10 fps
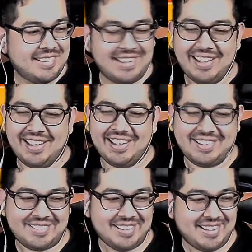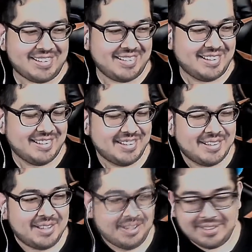Yeah, exactly.
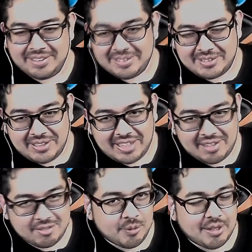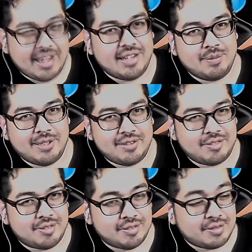Do you guys know what anime
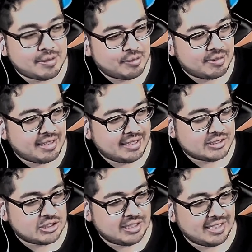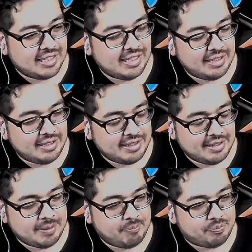this is? This was actually
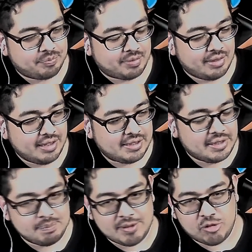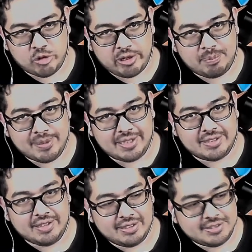I did a mystery
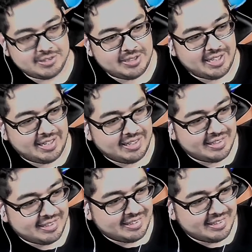pick today.